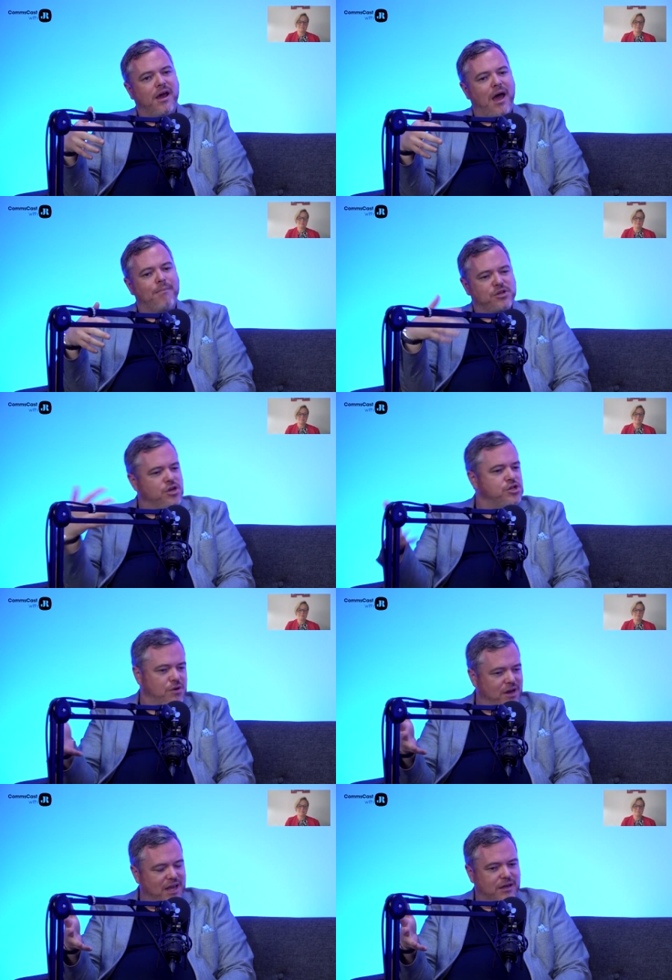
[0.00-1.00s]
There's also
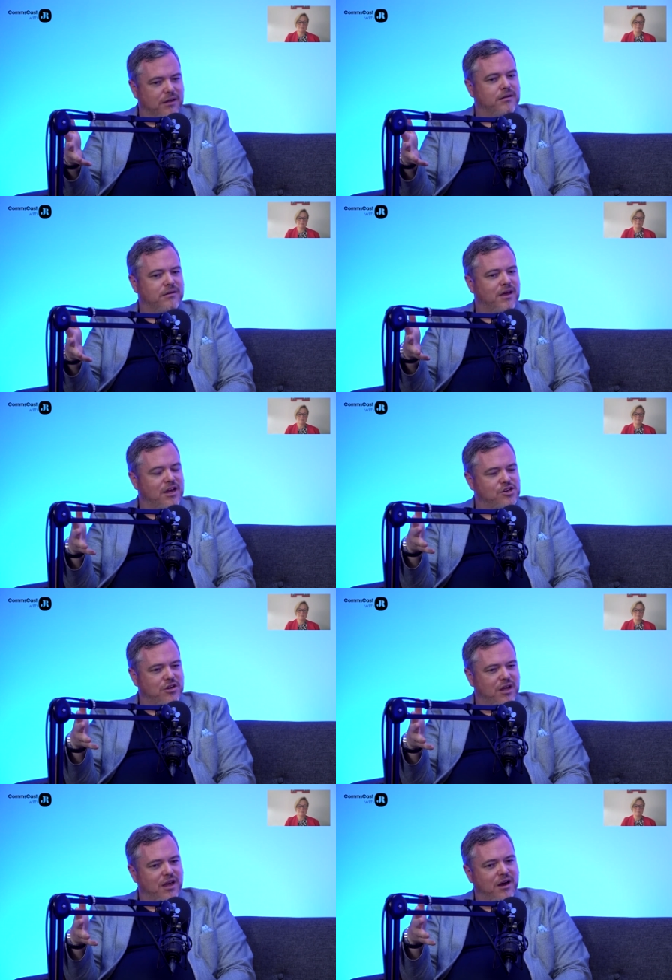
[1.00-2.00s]
a legal
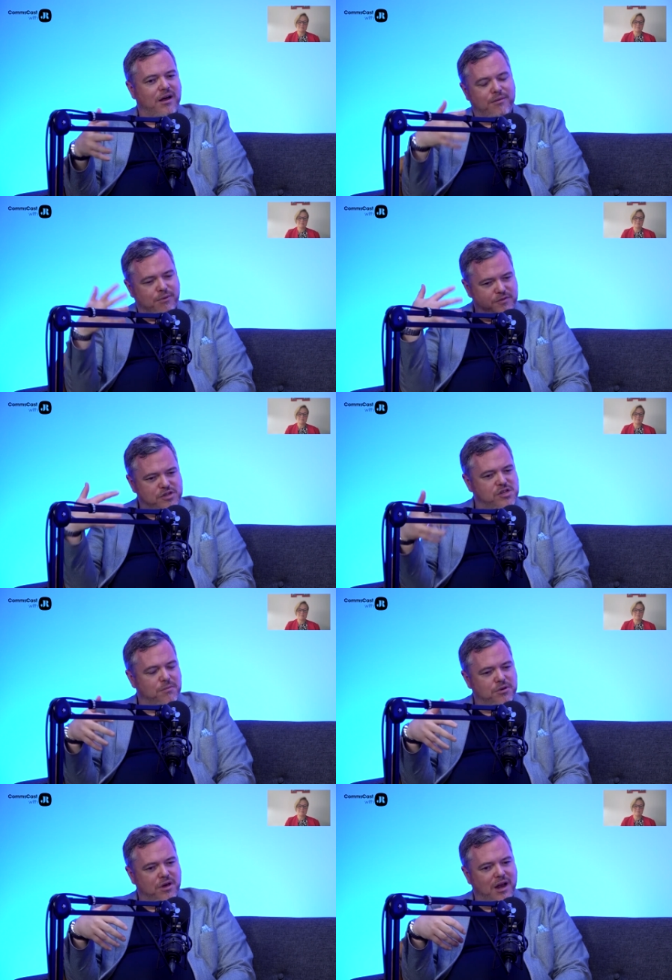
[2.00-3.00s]
issue here, and we've just come
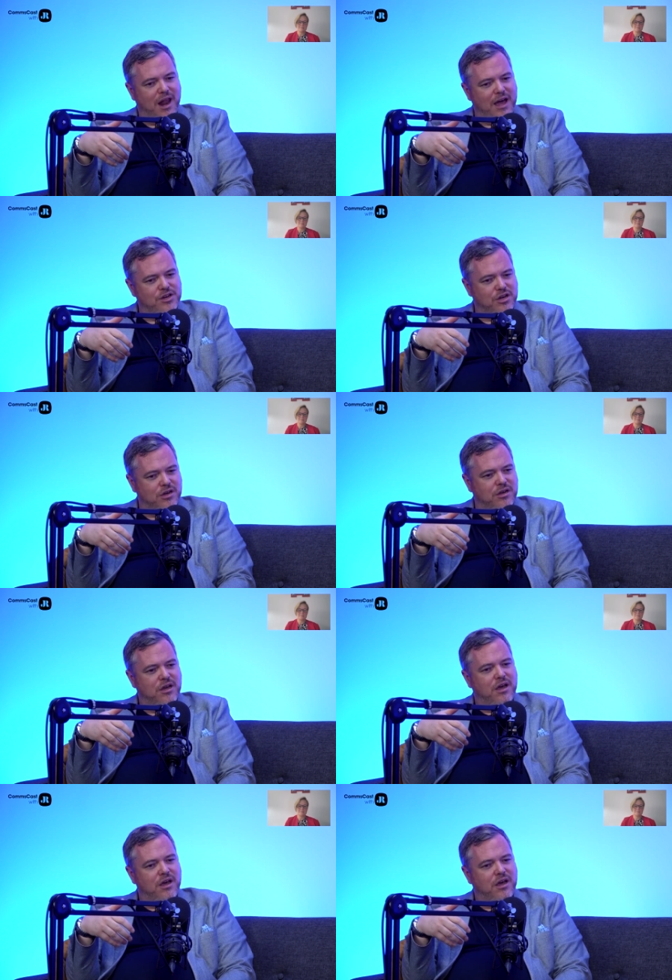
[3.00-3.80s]
through an election.